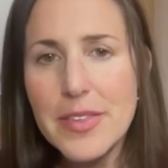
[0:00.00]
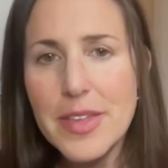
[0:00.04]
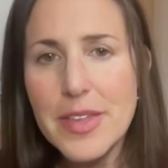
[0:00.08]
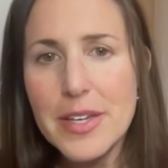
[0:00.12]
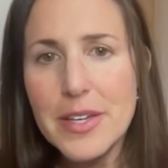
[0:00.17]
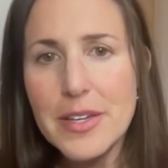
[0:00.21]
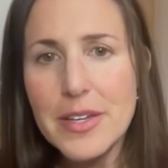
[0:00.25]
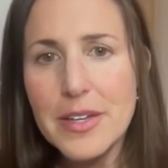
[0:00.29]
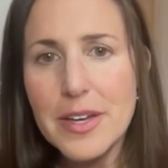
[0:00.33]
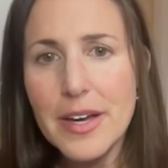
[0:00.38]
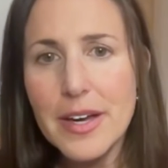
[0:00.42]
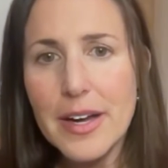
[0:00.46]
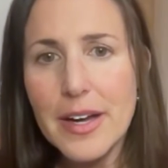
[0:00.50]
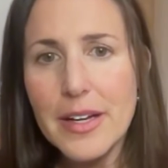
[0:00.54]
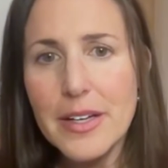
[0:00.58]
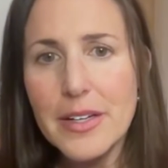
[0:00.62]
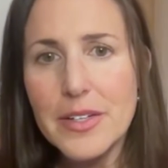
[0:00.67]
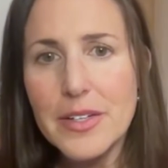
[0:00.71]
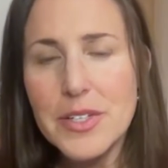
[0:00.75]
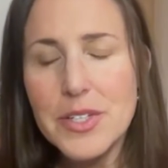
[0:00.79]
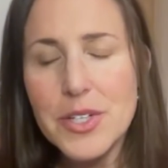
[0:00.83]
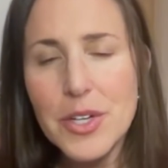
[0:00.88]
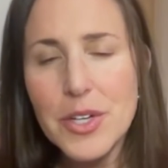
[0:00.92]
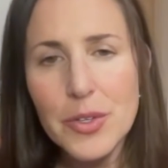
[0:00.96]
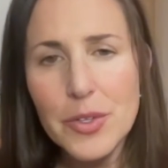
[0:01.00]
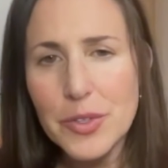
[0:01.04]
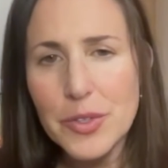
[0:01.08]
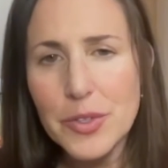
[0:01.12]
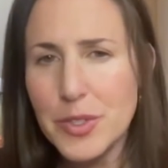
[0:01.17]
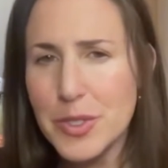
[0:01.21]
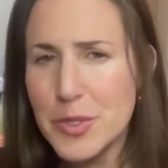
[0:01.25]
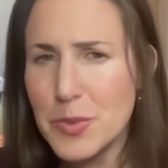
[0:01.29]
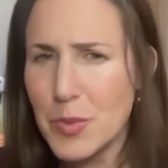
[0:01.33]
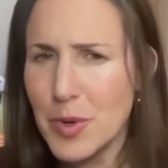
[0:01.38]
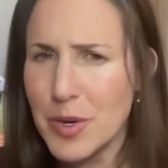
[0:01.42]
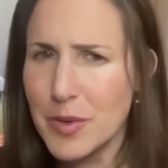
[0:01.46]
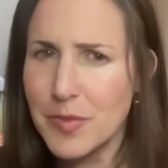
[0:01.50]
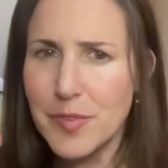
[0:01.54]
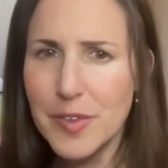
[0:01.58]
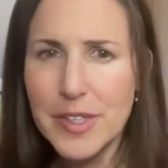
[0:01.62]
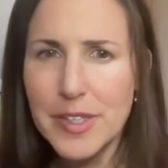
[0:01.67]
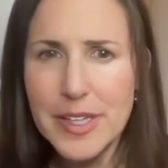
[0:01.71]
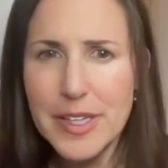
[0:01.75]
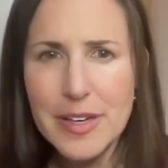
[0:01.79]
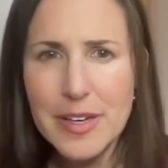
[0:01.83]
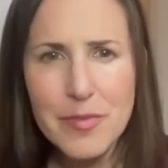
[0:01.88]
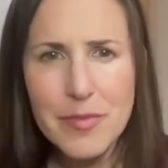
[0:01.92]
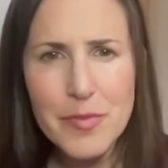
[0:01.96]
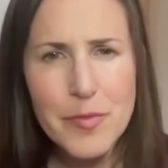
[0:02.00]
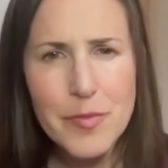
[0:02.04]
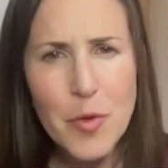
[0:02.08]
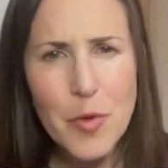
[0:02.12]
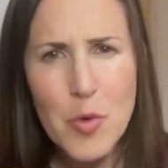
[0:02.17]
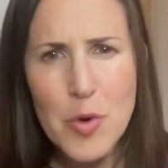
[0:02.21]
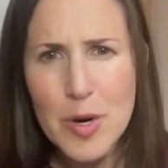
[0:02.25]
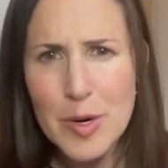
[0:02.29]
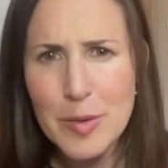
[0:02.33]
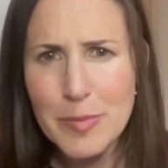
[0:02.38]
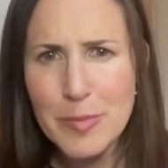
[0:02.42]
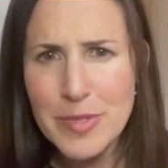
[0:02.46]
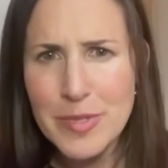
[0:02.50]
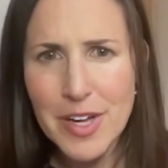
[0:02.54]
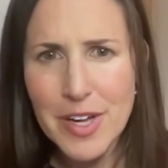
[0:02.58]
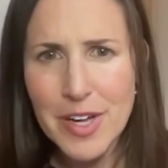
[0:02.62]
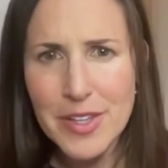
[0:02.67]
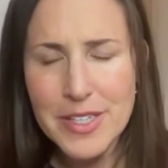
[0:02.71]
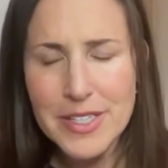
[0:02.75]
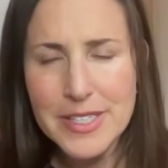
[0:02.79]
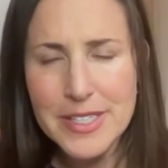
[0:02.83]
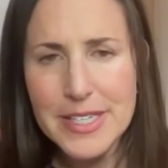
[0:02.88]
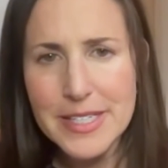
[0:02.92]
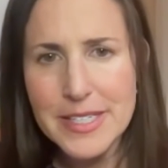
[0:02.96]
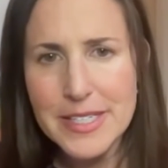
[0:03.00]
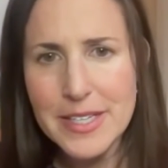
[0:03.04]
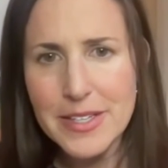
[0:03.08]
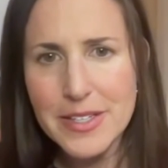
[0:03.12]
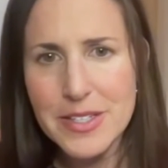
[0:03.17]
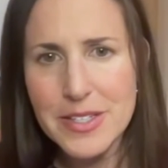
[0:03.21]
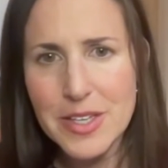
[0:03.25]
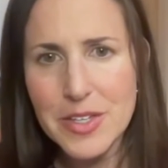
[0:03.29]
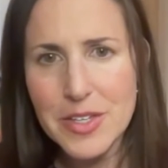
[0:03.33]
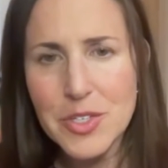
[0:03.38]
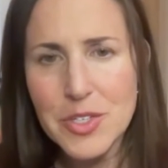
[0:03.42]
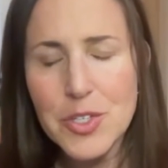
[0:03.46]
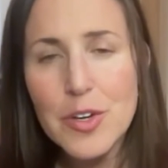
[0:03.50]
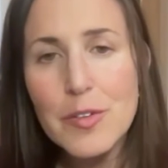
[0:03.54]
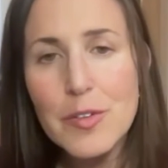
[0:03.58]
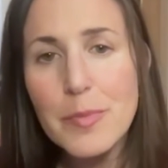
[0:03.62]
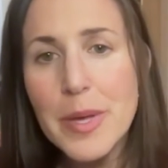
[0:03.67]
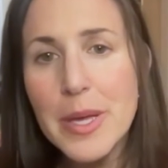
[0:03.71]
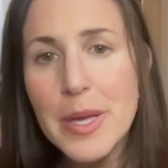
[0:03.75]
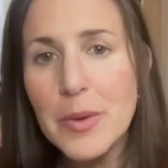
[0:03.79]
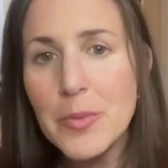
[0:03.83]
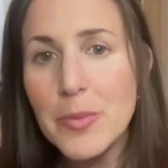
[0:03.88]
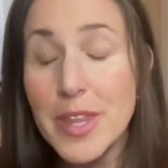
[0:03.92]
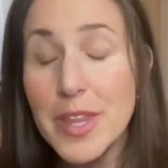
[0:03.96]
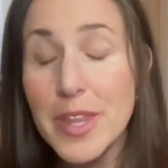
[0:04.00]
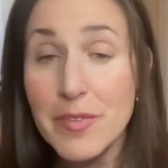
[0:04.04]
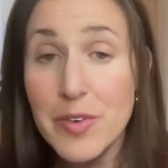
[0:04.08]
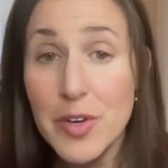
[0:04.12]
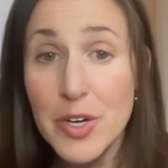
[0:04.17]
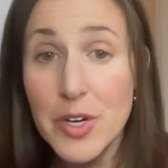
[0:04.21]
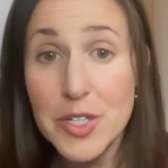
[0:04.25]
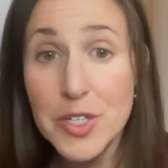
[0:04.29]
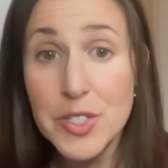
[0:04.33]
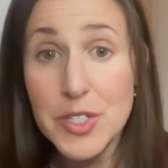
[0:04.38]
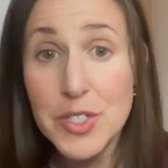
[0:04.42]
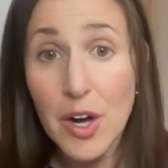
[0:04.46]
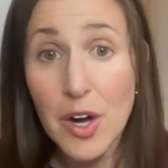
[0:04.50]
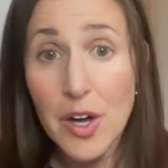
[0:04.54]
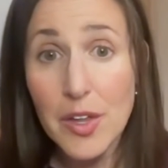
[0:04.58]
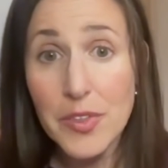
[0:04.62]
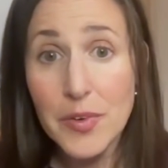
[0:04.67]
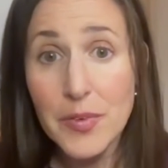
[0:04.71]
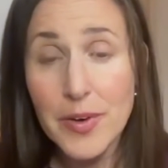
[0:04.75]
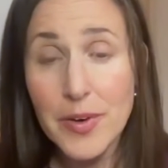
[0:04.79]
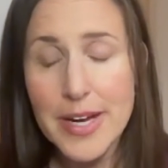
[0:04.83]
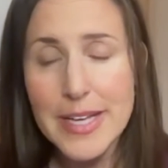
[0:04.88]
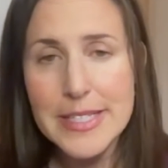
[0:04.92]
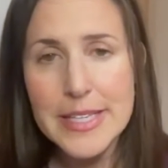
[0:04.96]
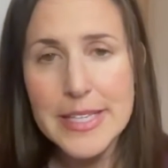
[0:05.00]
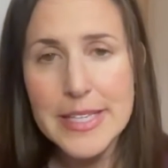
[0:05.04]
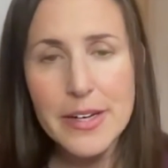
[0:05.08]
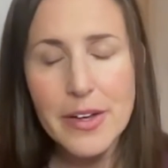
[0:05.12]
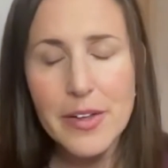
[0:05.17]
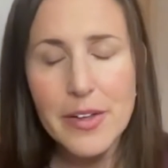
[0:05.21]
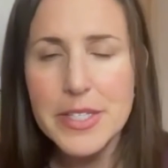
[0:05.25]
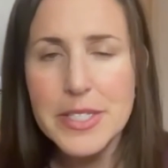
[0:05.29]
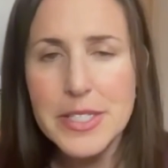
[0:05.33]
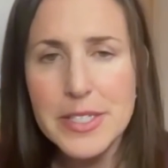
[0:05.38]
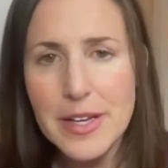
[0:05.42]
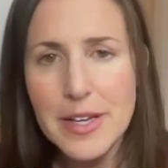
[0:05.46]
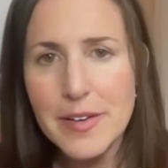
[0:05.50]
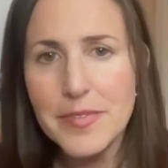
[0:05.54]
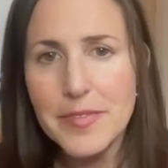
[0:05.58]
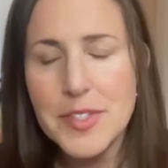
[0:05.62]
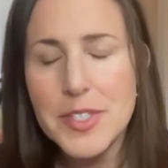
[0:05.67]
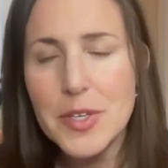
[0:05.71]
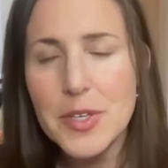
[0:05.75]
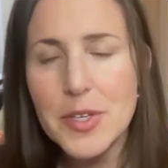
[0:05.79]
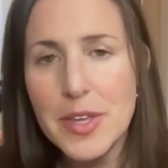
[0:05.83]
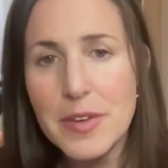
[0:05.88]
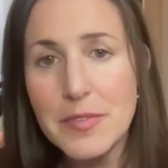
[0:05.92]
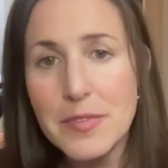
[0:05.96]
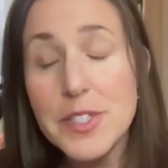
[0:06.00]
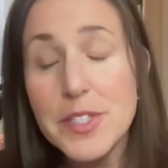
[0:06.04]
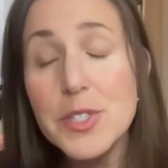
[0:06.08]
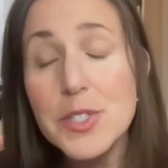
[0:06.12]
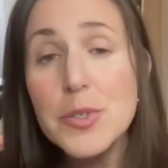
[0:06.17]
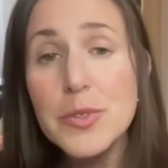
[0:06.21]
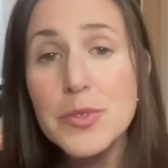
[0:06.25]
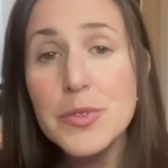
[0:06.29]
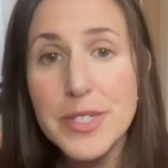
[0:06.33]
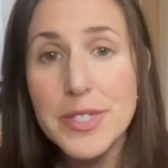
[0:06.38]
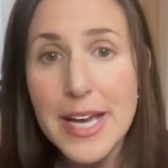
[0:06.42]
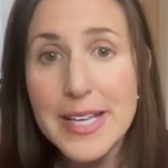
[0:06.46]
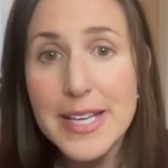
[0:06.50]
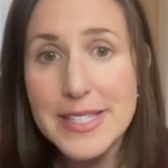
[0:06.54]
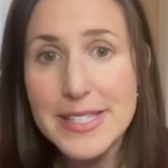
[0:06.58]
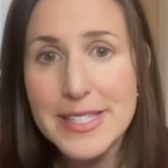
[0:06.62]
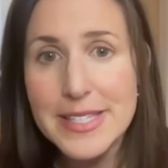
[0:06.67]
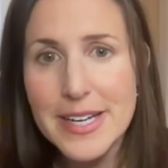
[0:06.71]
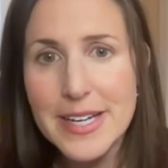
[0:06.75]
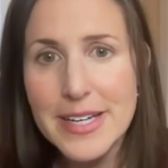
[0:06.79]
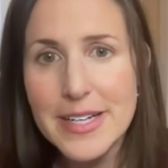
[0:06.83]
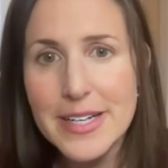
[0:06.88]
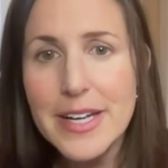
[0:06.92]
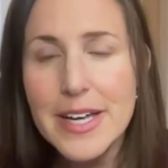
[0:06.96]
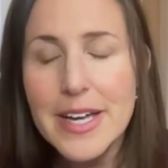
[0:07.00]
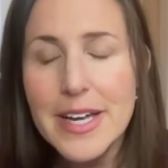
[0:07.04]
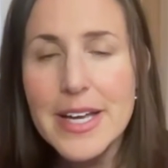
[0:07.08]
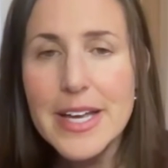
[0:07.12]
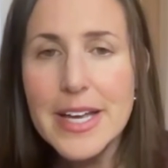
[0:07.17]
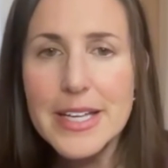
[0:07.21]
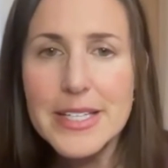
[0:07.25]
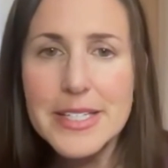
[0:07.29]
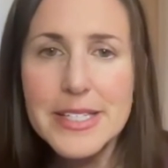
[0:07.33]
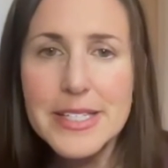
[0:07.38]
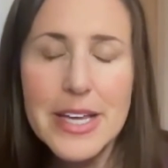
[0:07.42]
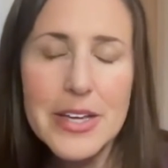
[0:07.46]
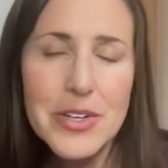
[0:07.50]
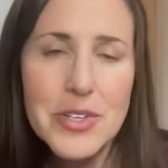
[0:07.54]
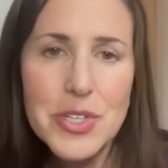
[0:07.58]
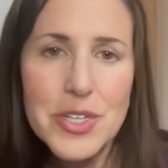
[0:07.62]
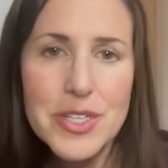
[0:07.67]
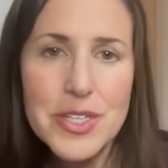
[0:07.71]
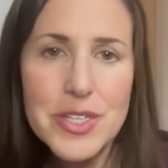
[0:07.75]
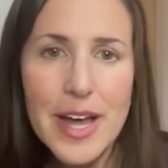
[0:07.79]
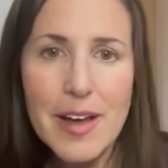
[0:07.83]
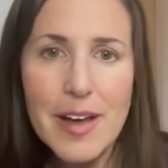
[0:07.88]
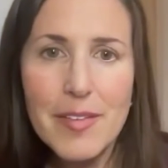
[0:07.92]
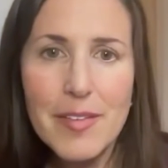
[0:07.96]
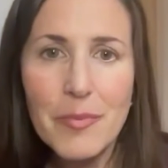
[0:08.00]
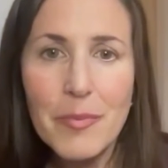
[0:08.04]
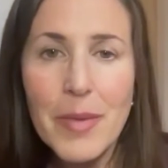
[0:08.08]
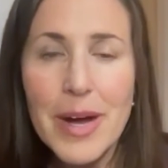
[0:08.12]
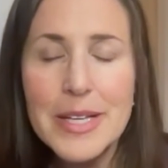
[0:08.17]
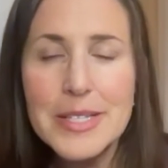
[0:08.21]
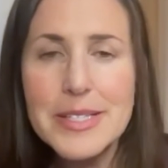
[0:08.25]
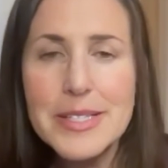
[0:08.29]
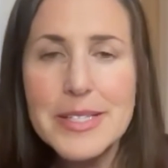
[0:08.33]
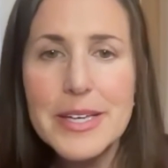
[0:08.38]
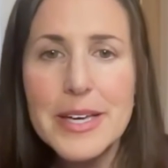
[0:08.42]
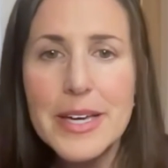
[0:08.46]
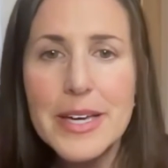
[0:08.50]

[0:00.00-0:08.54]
that shareholders weren't fully informed of all the details they should have been when they voted to authorize it and all this stuff. So they've sued Tesla essentially to have Musk